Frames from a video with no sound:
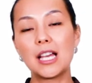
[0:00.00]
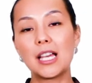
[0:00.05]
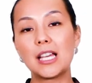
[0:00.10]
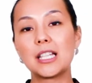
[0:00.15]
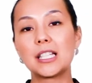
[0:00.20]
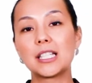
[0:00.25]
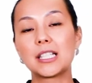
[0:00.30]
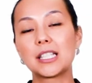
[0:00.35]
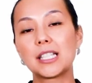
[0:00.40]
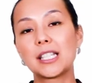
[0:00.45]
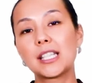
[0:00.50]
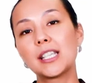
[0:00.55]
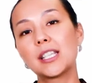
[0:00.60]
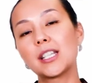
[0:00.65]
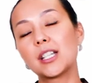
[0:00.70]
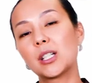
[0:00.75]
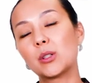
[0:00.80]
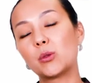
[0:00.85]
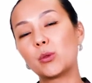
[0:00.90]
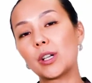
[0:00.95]
And
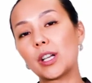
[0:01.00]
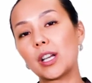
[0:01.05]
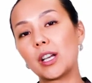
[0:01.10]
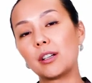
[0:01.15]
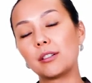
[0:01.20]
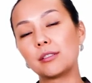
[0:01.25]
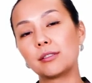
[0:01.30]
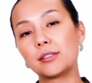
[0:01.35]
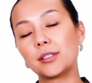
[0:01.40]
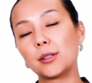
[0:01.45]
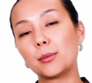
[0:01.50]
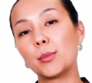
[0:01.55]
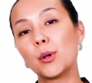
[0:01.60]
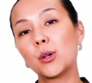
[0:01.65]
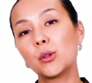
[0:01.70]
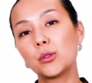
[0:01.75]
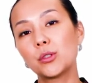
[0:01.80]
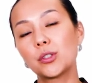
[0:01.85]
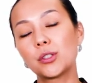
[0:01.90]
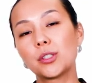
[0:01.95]
here we have a
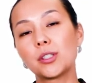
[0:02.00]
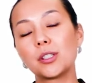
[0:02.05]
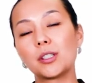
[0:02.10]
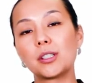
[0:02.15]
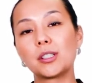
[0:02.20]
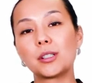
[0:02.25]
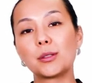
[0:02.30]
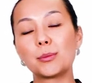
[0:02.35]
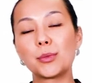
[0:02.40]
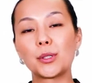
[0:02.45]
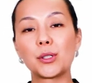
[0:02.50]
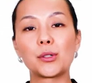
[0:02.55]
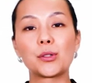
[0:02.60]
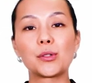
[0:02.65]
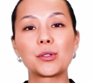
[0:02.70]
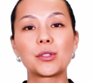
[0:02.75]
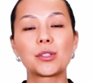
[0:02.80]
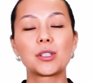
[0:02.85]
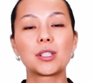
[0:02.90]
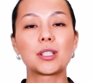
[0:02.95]
boat, uh,
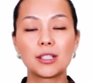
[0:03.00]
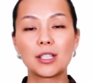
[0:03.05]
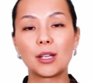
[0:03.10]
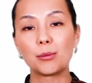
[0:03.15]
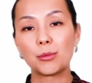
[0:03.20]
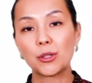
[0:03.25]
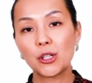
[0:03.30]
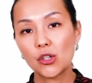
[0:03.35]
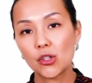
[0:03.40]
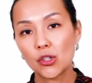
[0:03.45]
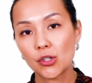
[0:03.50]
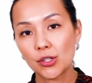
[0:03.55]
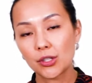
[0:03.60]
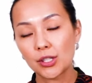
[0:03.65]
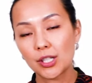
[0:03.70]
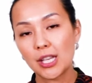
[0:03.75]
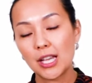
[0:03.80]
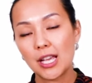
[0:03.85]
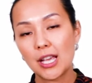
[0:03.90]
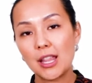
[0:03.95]
because some
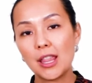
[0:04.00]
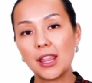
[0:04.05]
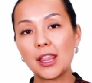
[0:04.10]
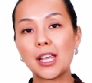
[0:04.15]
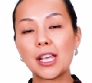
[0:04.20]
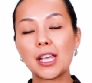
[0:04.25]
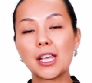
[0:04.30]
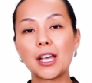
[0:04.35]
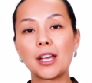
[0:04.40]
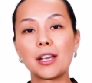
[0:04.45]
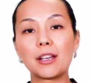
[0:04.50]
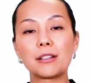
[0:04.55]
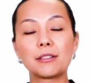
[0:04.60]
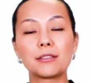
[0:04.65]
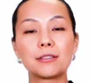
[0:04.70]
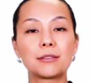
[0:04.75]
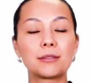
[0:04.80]
dishes, they have